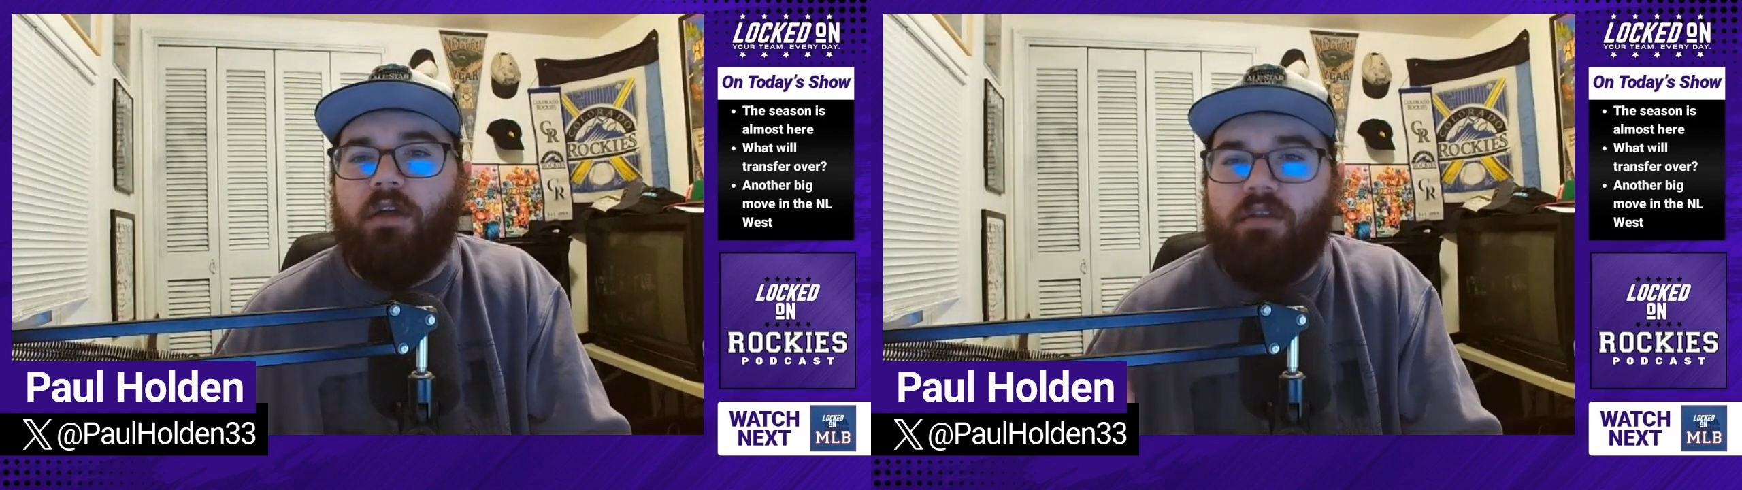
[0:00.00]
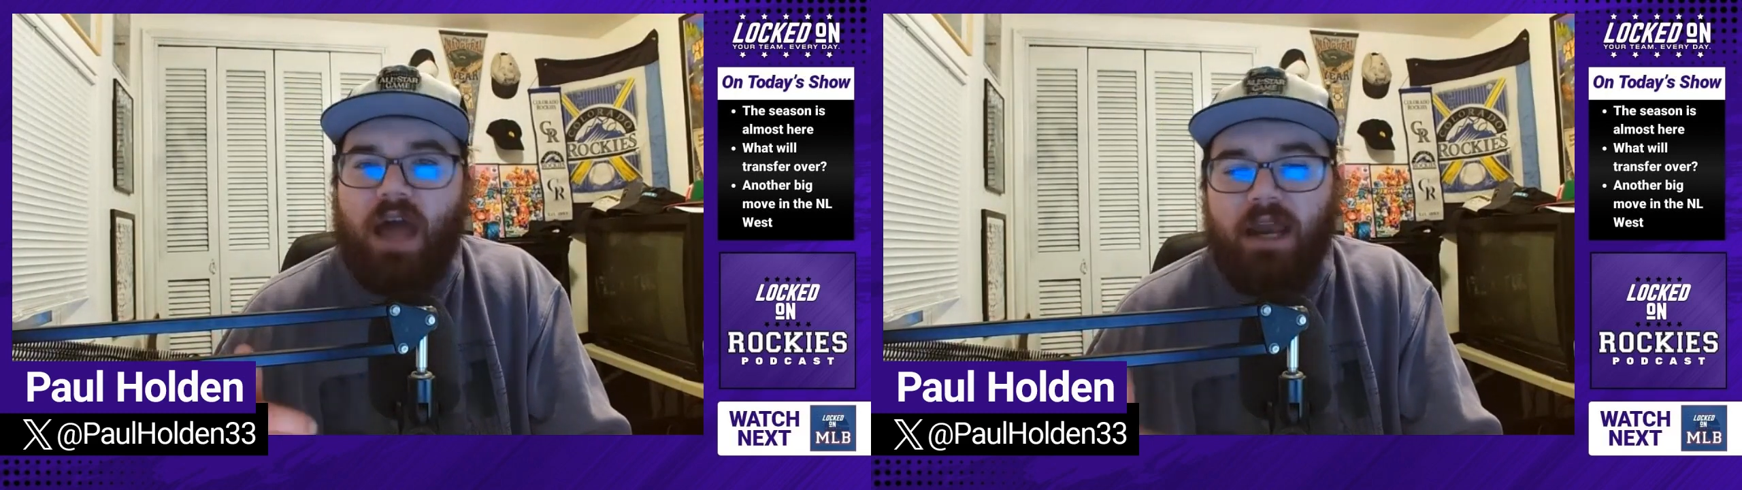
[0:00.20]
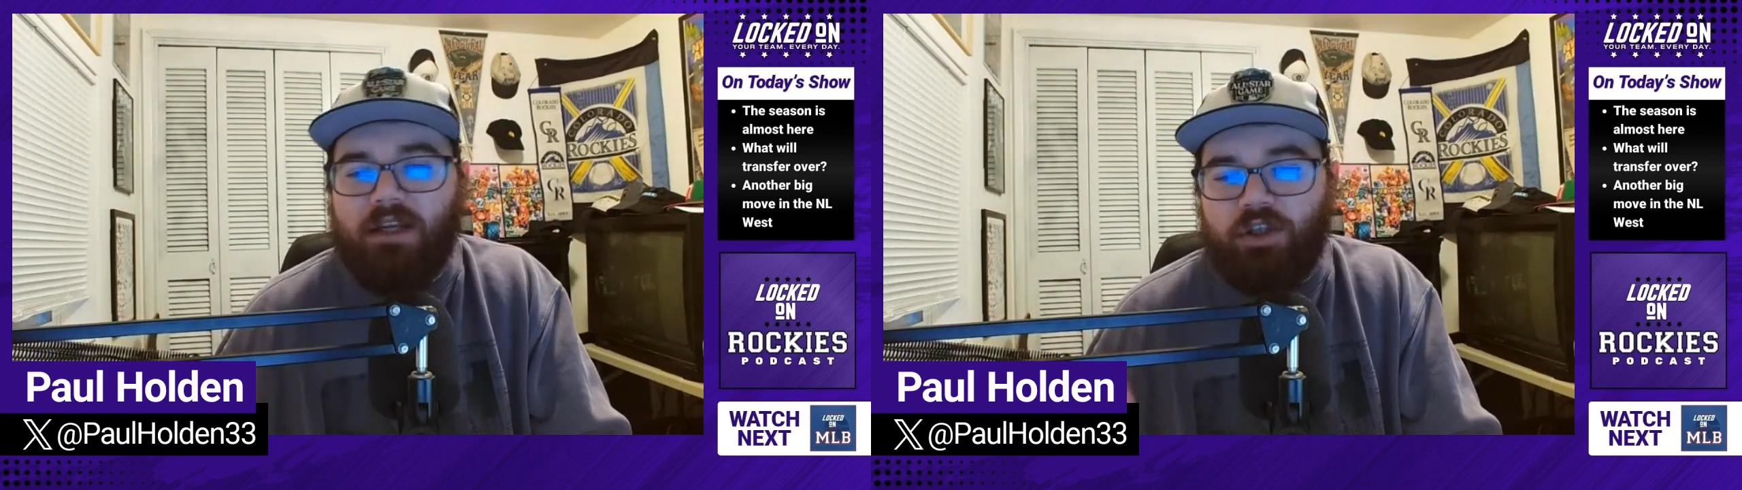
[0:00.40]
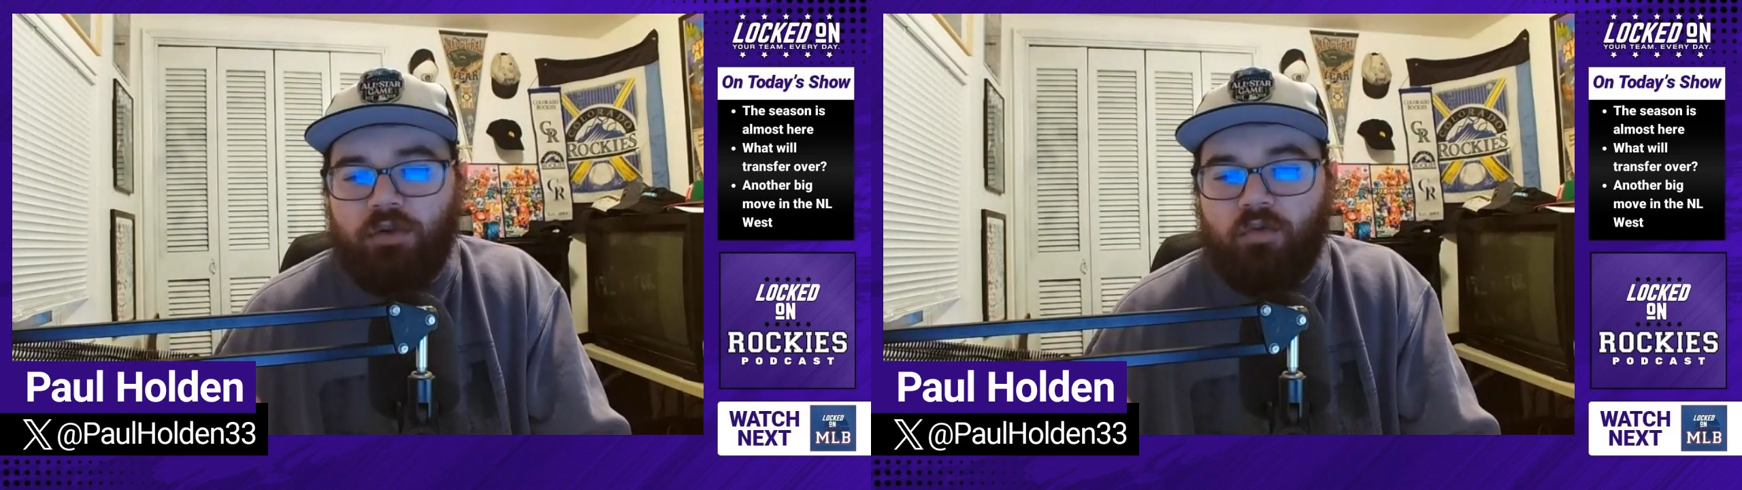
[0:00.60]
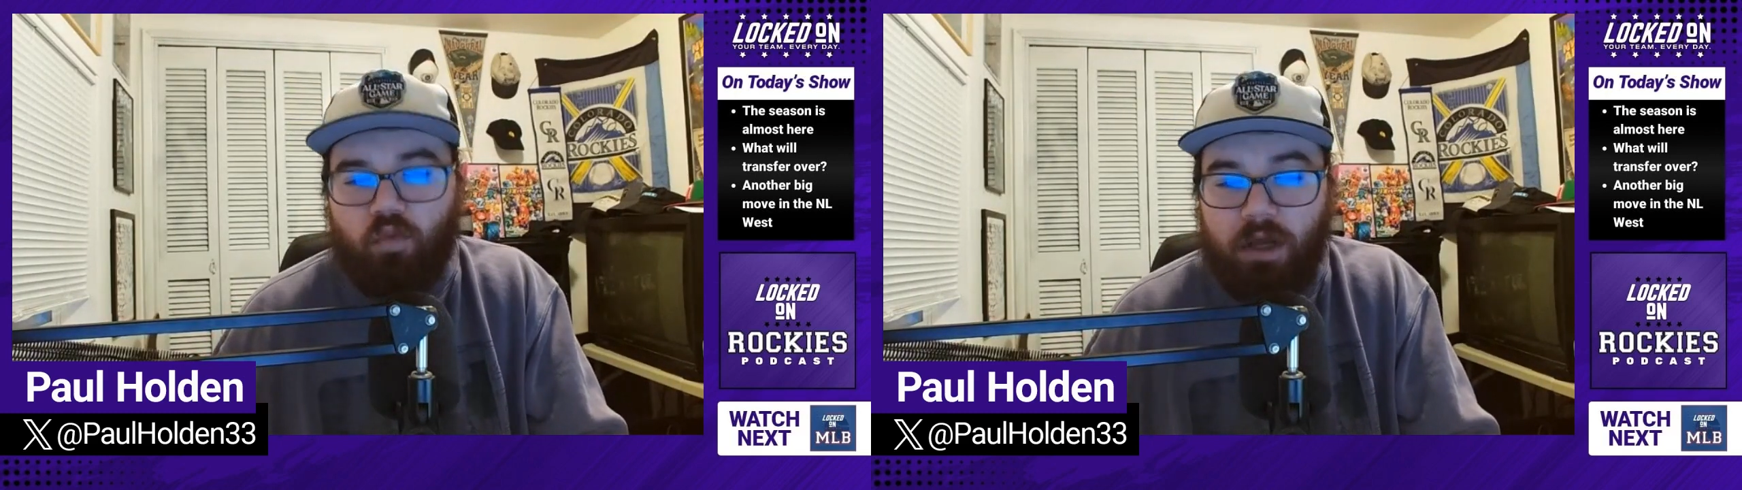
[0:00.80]
that
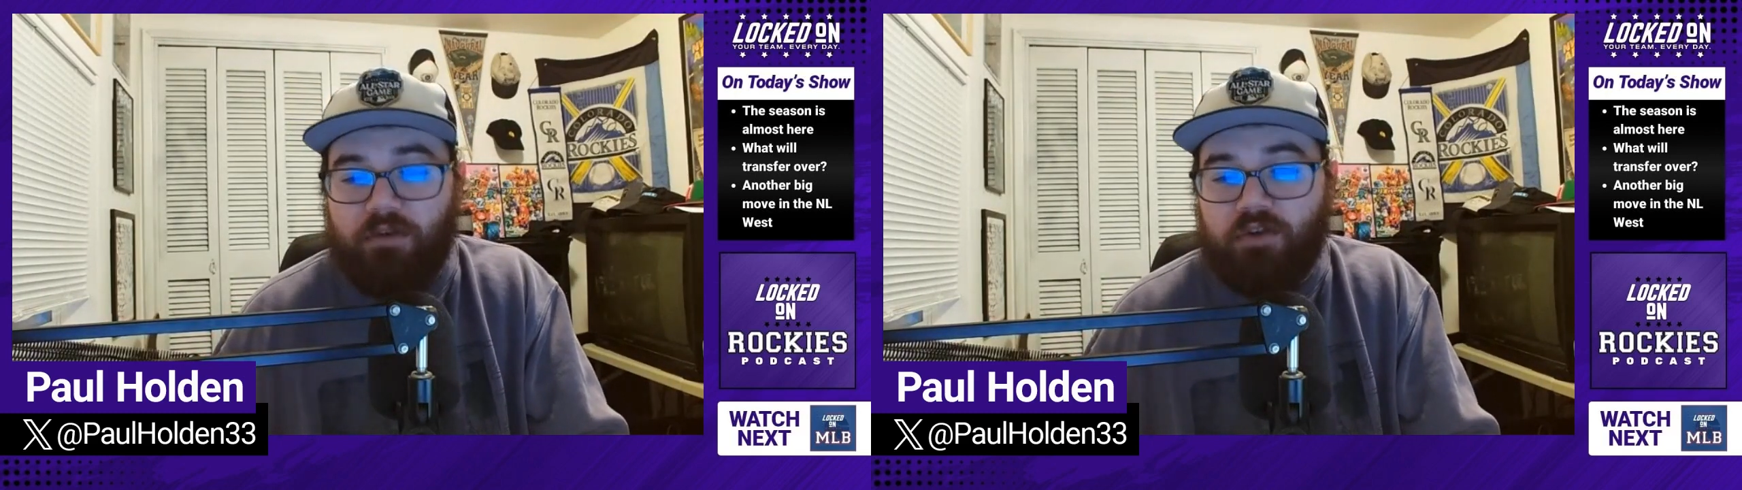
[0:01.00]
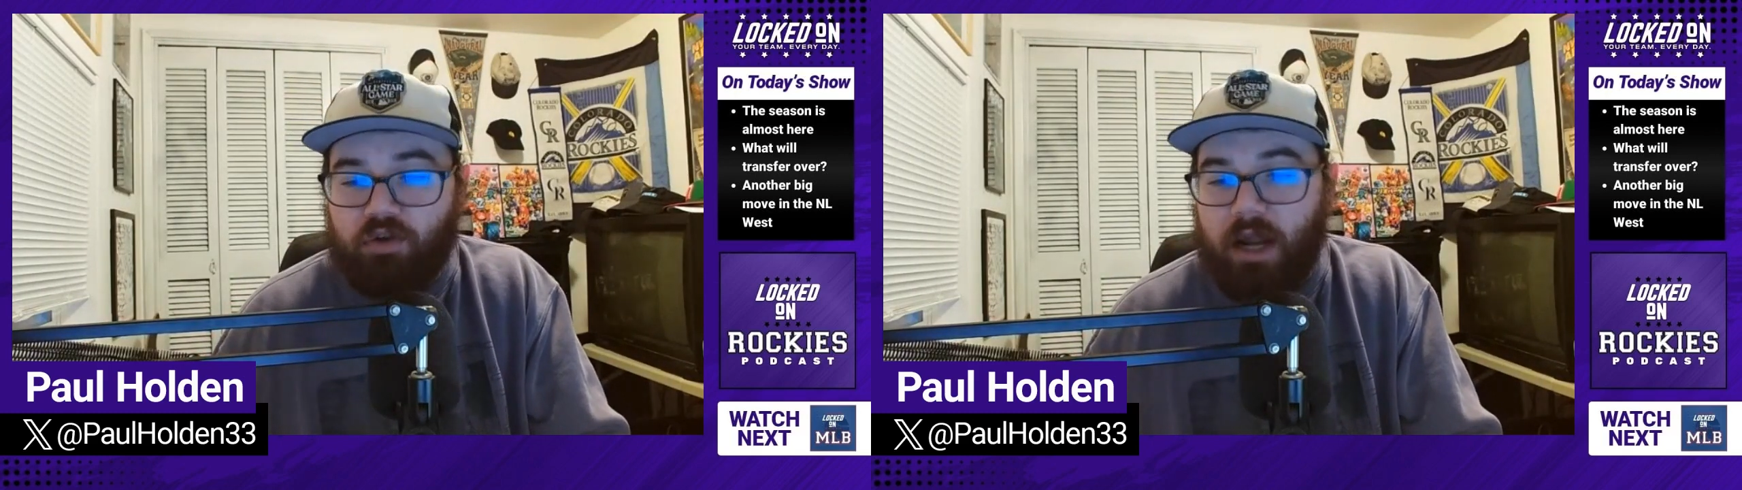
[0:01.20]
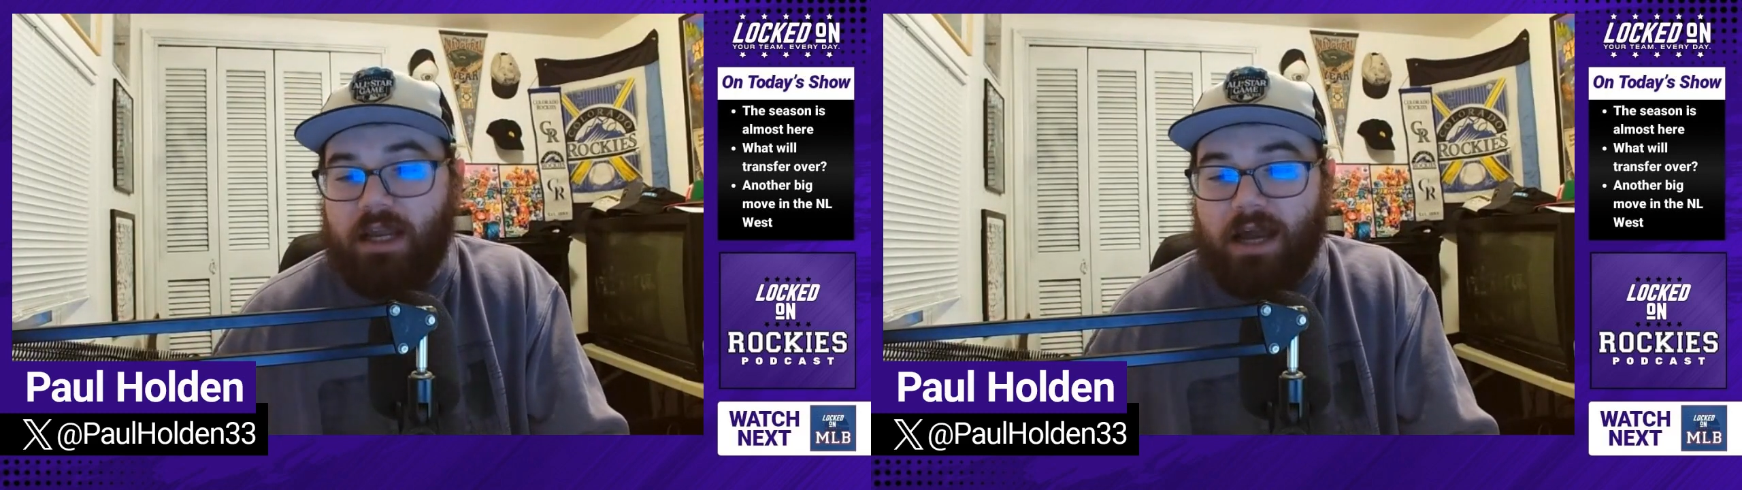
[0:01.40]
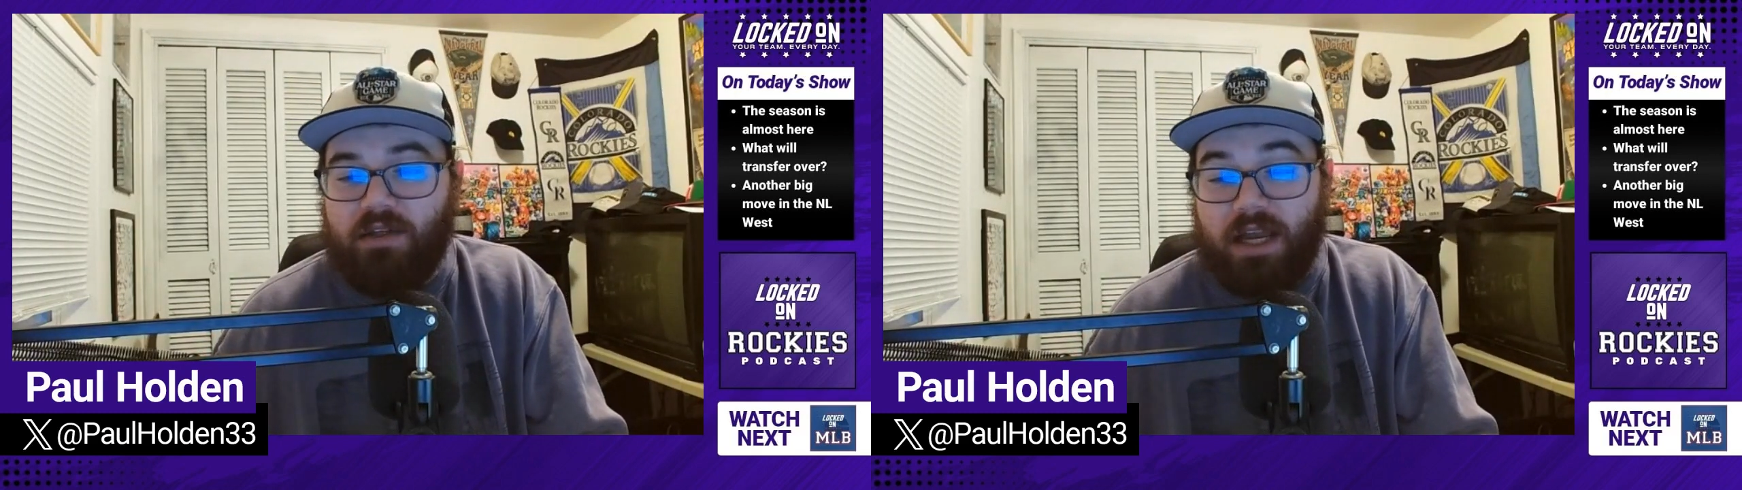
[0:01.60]
issue with strikeouts